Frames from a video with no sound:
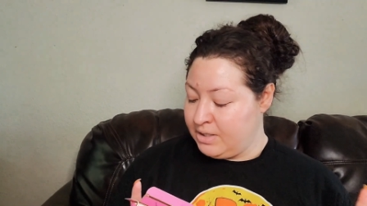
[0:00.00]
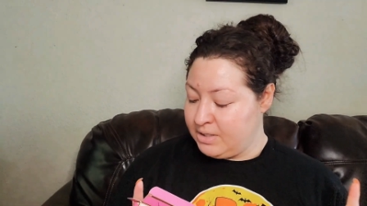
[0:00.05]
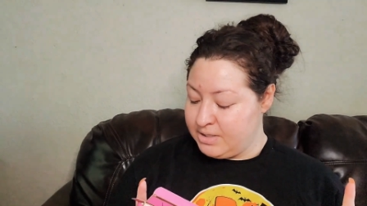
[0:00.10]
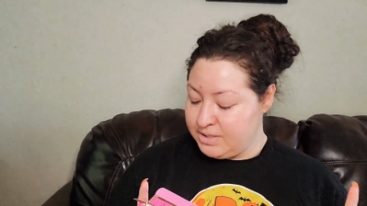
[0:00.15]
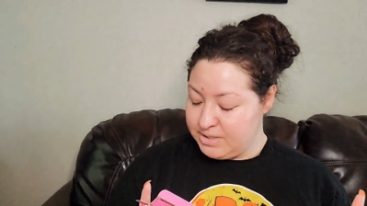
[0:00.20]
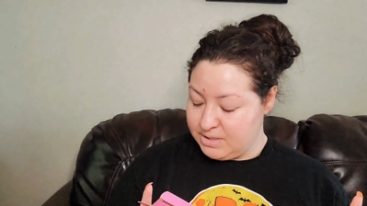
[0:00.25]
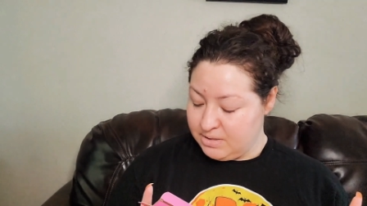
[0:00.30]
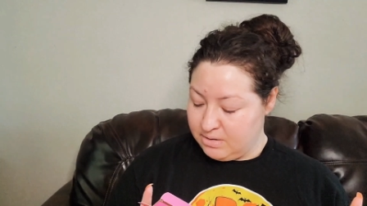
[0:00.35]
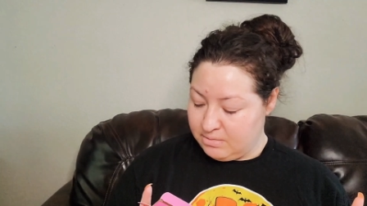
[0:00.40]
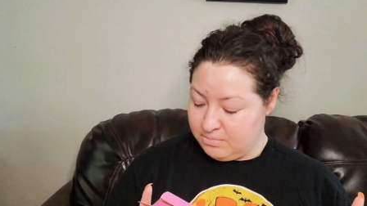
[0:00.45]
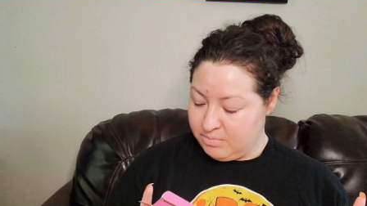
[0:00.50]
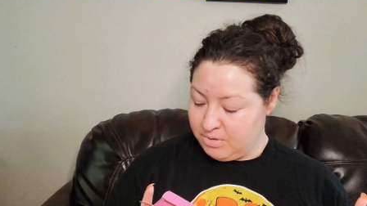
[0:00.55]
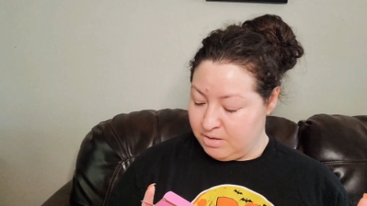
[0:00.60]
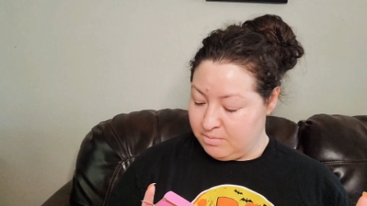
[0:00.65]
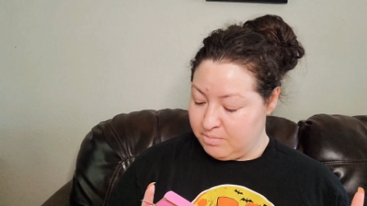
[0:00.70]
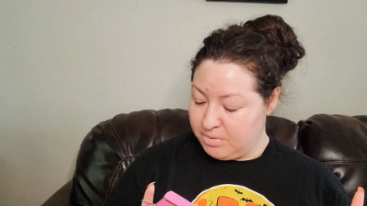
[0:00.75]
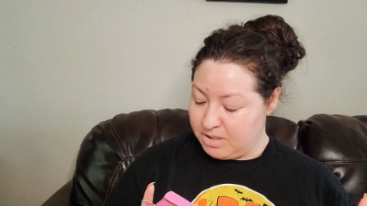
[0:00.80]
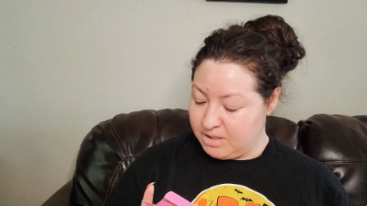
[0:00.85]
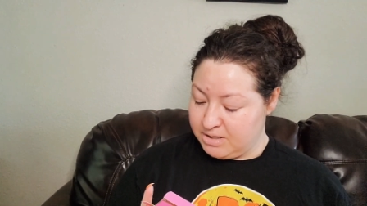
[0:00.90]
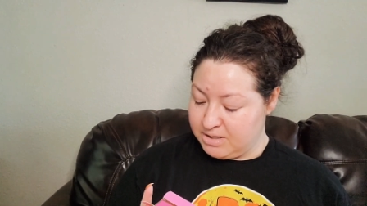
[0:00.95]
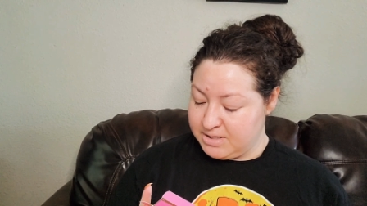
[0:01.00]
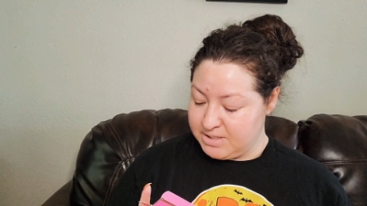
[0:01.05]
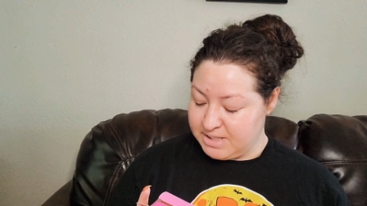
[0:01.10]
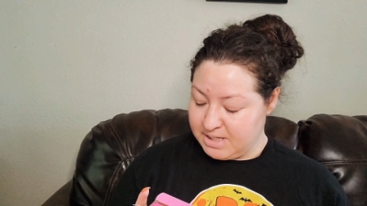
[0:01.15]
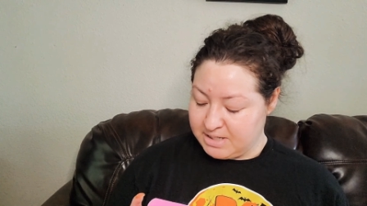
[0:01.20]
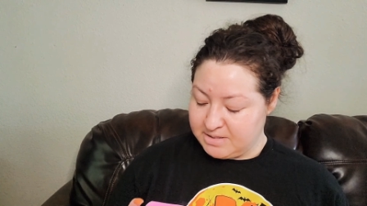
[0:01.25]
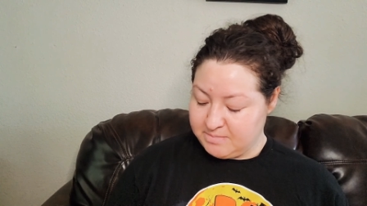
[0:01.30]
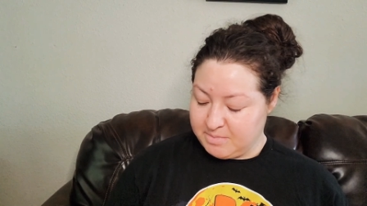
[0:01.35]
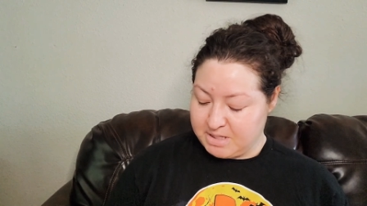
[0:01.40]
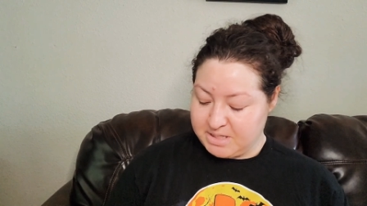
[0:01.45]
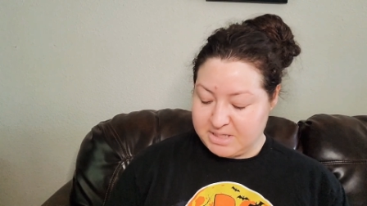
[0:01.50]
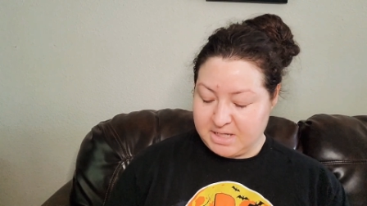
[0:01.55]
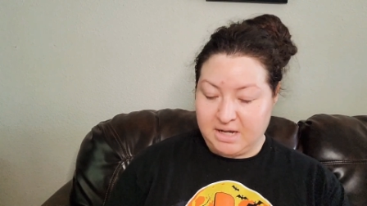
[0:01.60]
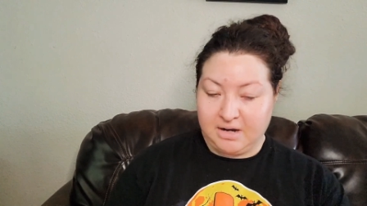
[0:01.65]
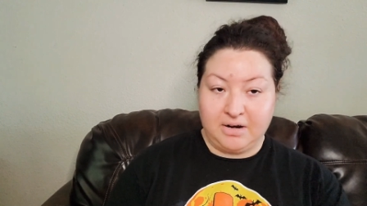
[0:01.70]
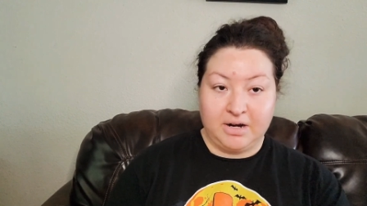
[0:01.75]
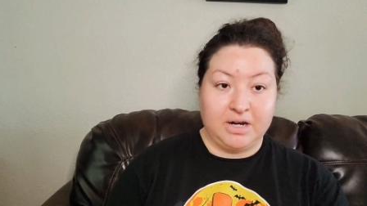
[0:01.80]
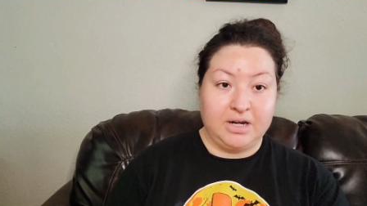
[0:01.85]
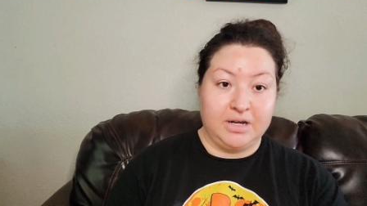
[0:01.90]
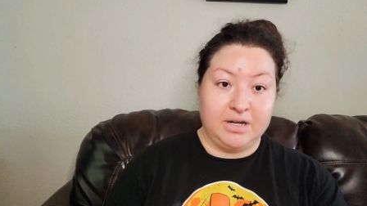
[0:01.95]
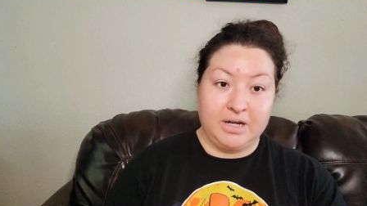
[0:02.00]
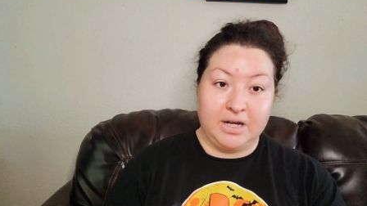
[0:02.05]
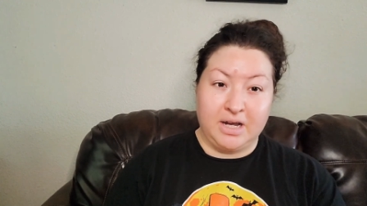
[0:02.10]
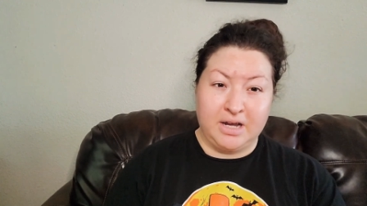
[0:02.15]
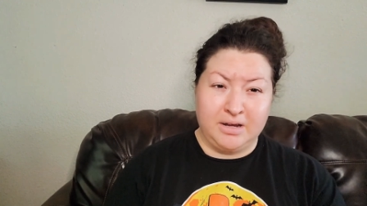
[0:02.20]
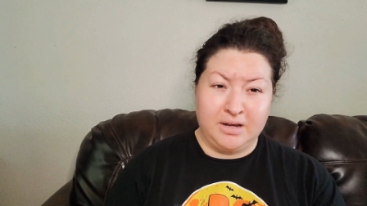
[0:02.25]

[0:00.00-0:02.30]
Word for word: So me and Better Than Sex mascara